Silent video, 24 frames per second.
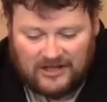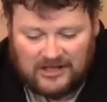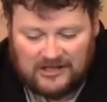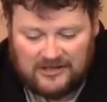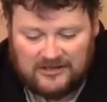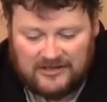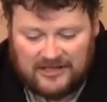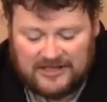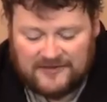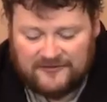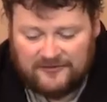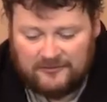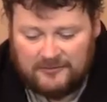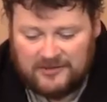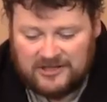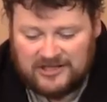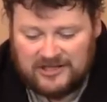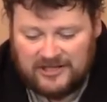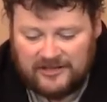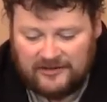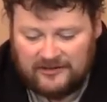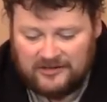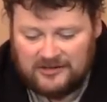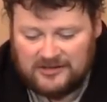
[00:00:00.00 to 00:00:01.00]
As for
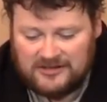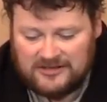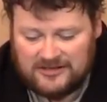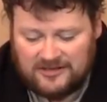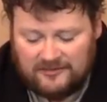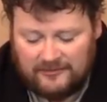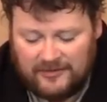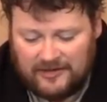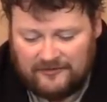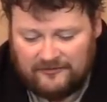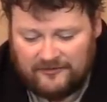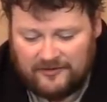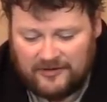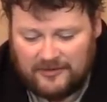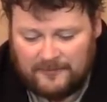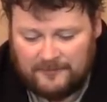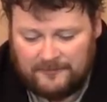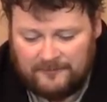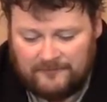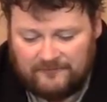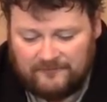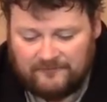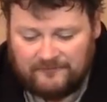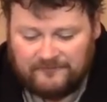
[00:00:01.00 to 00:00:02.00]
materials they're made
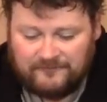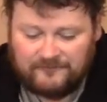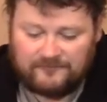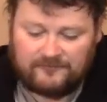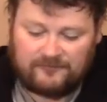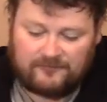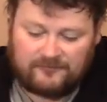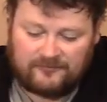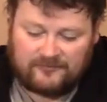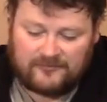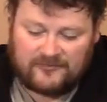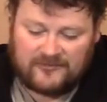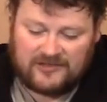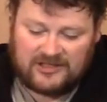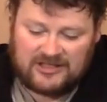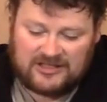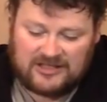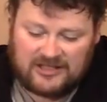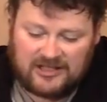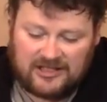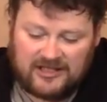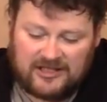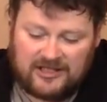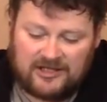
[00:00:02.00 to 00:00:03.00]
from, this
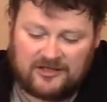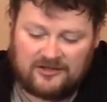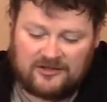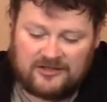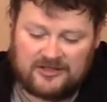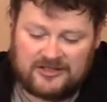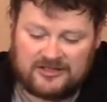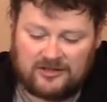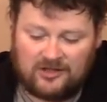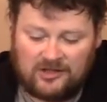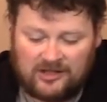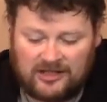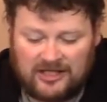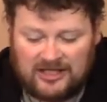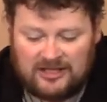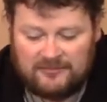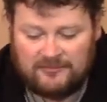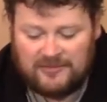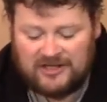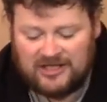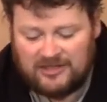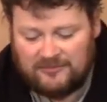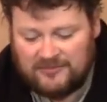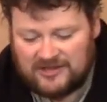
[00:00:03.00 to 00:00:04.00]
guy here is all
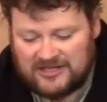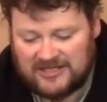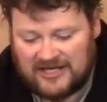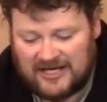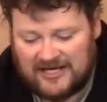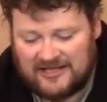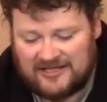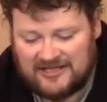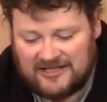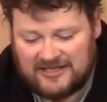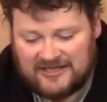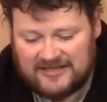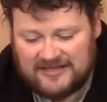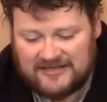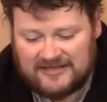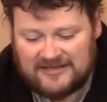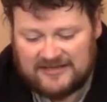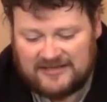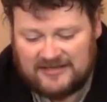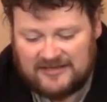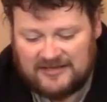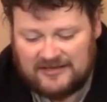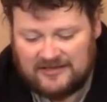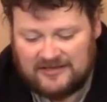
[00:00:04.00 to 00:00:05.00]
aluminium. It's anodized.